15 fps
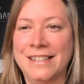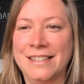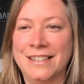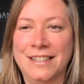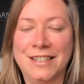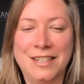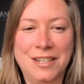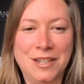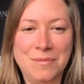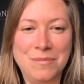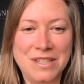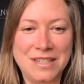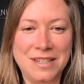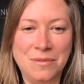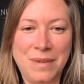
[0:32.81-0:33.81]
I'm
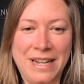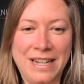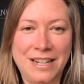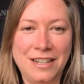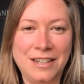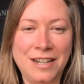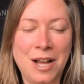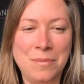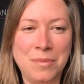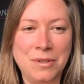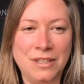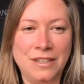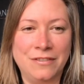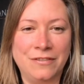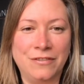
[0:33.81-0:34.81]
just going to wait a
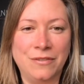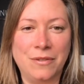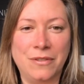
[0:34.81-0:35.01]
couple of